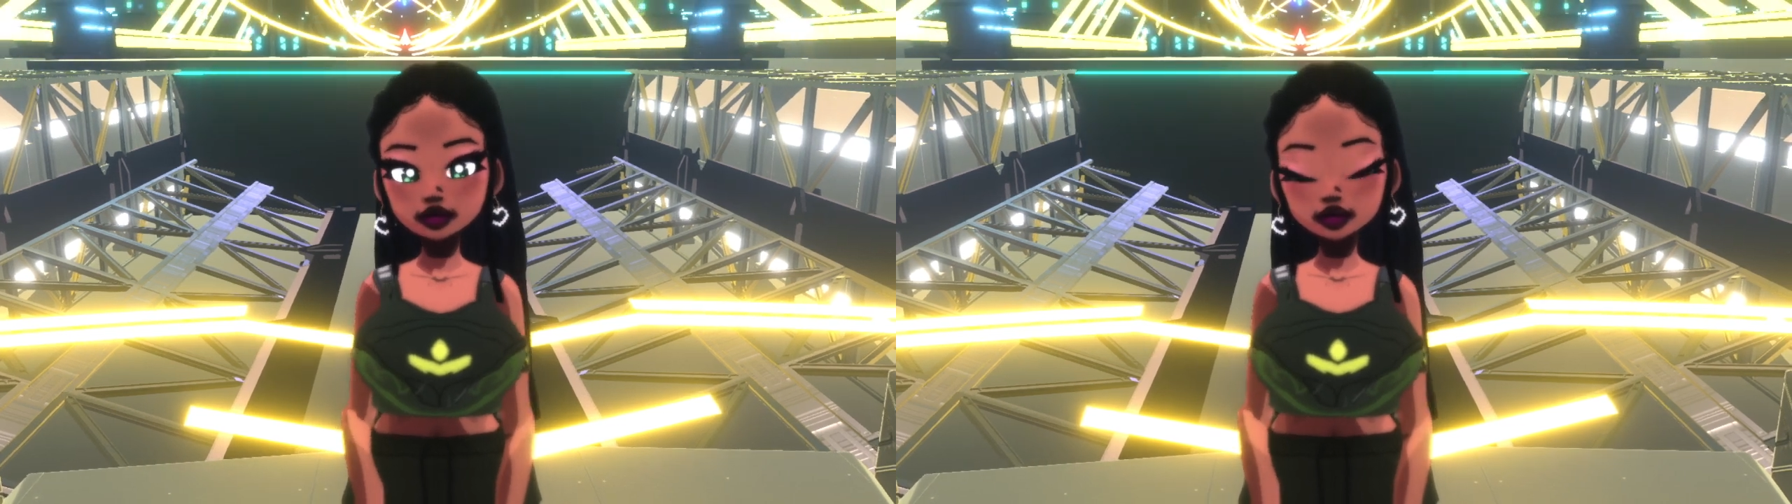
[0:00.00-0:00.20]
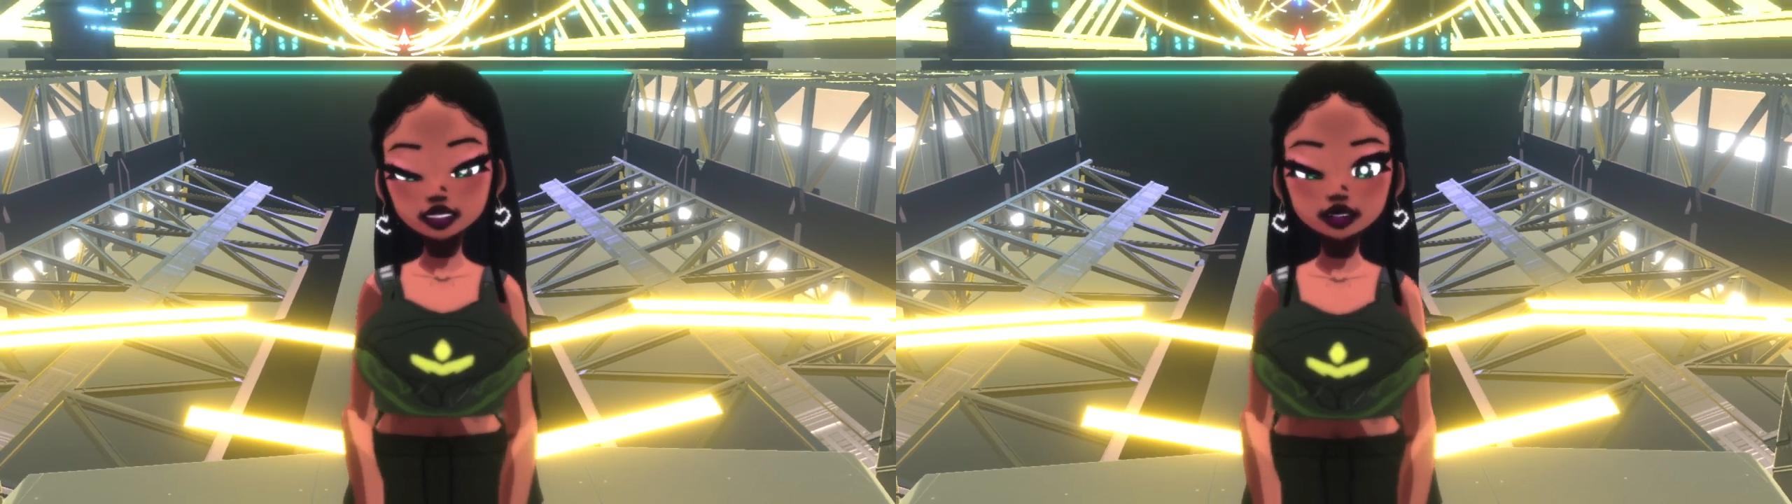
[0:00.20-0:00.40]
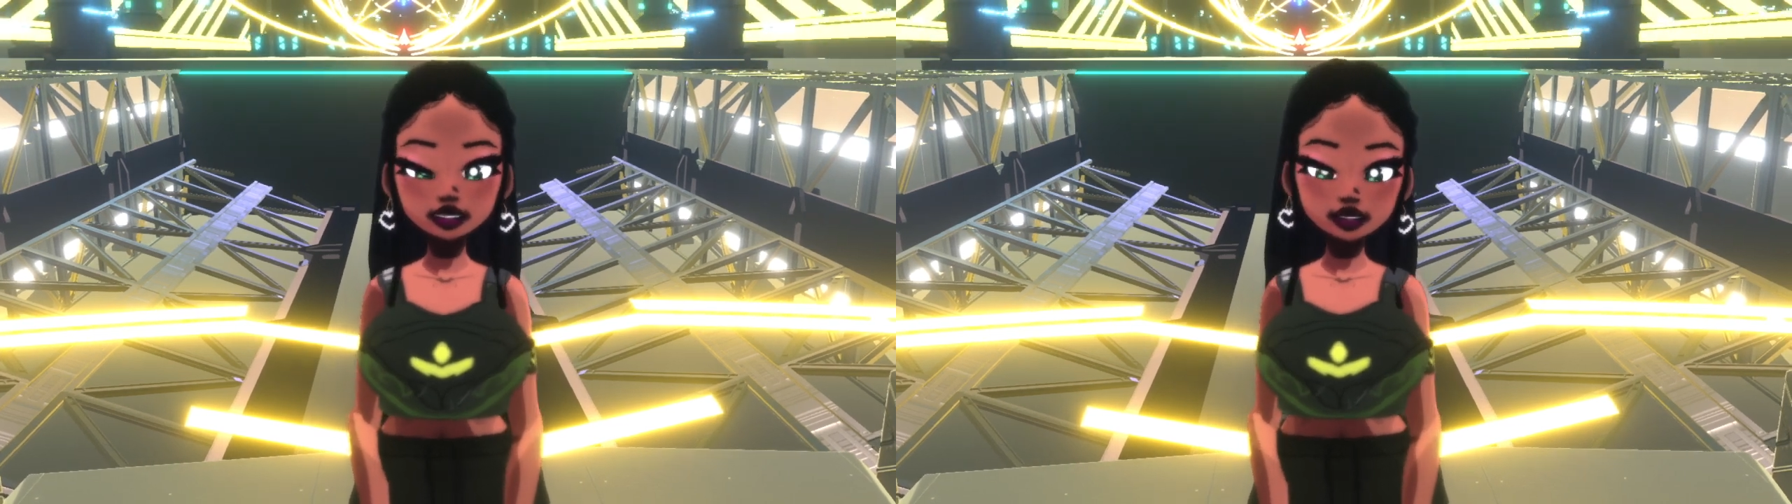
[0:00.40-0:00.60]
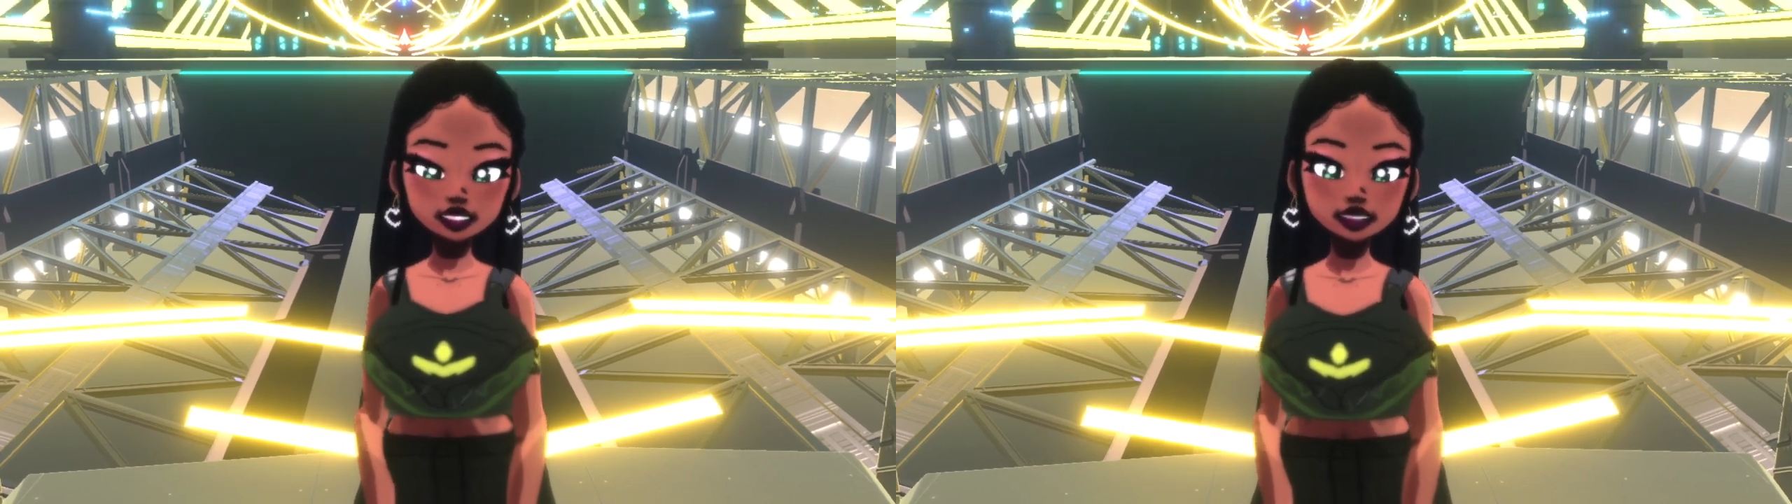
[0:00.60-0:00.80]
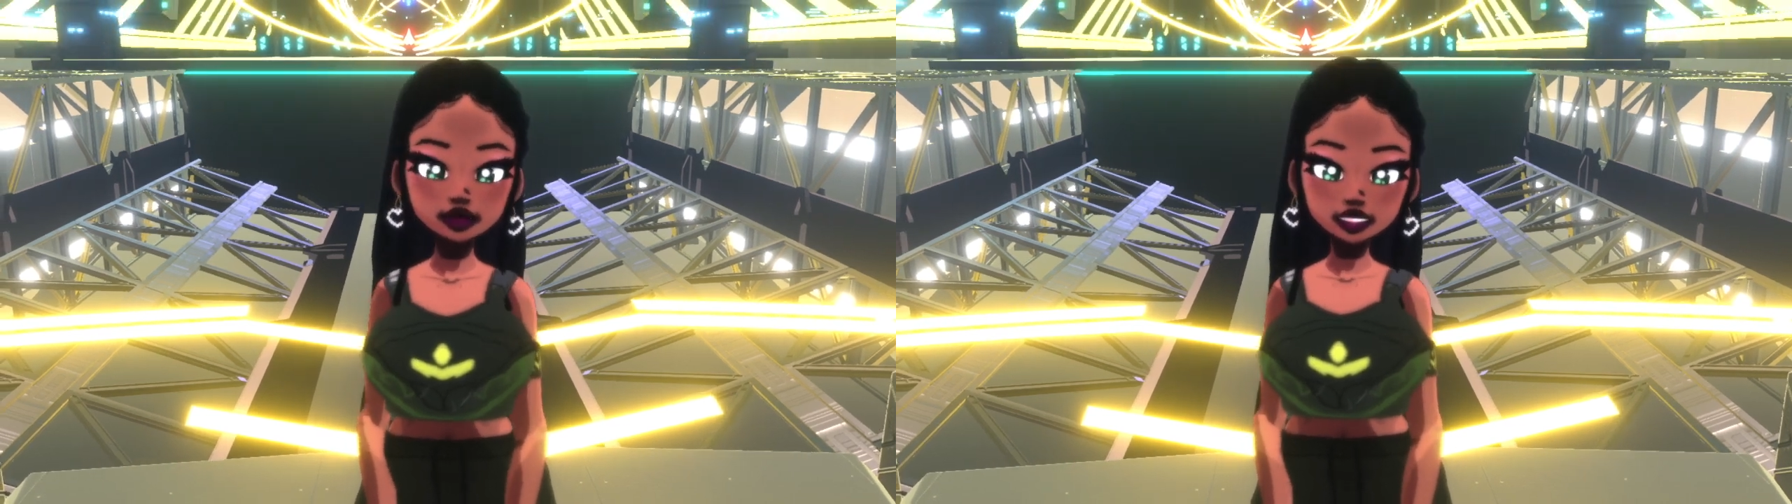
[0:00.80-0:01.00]
And this is
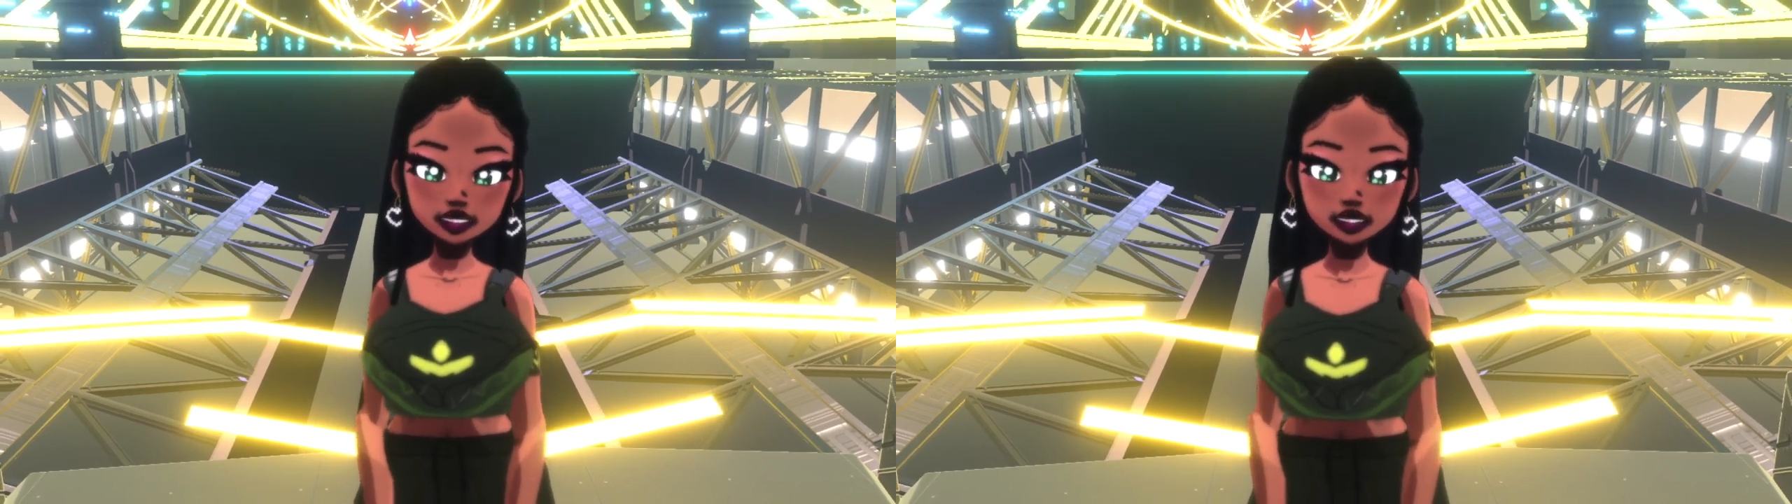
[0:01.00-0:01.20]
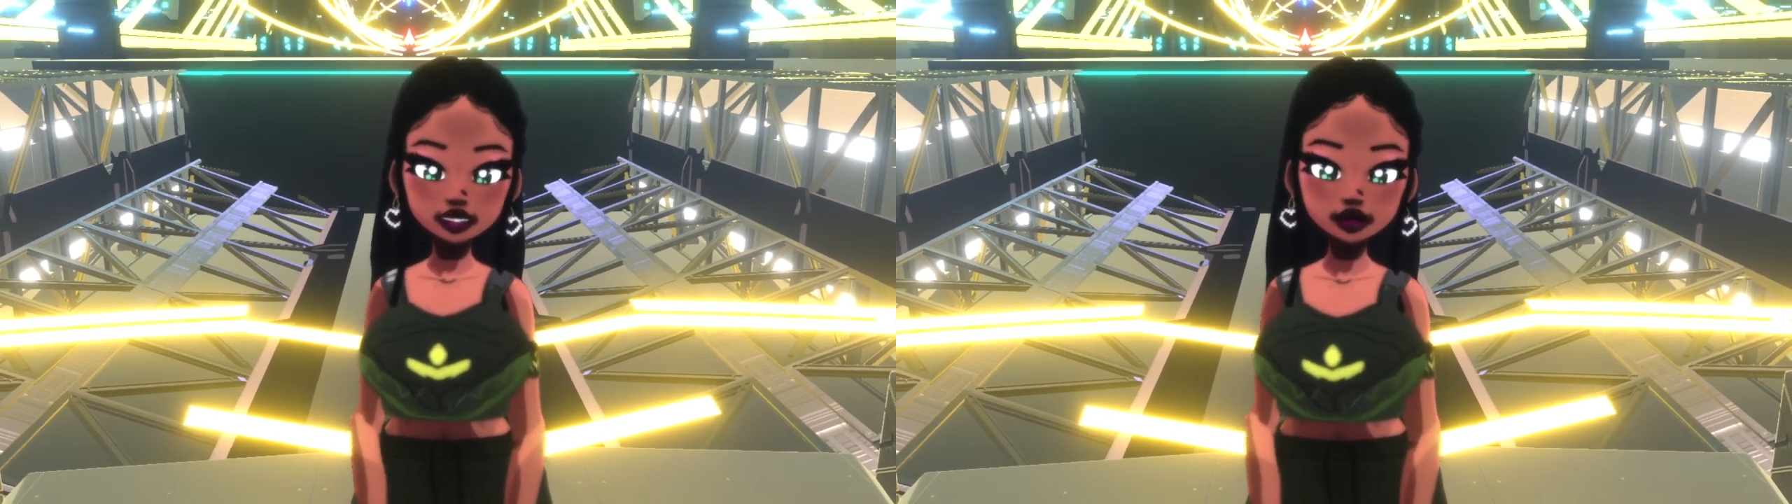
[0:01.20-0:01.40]
not someone